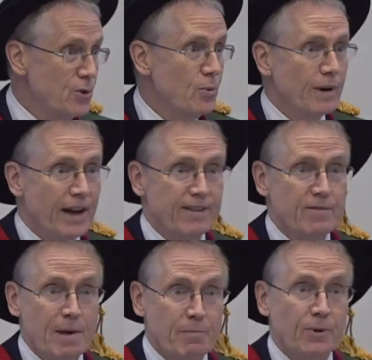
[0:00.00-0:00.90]
you as
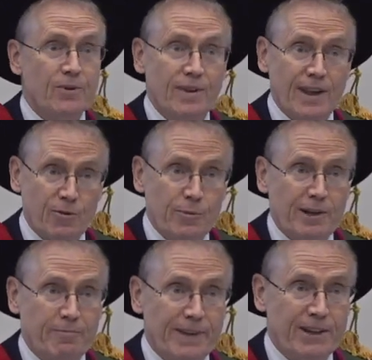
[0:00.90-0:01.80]
its members as
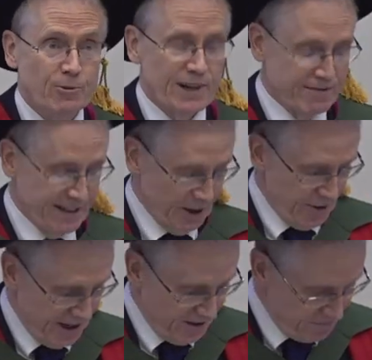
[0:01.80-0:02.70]
well, and don't ever
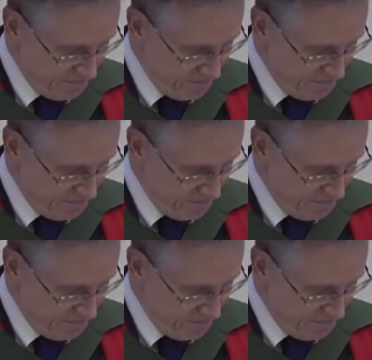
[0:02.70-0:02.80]
doubt that.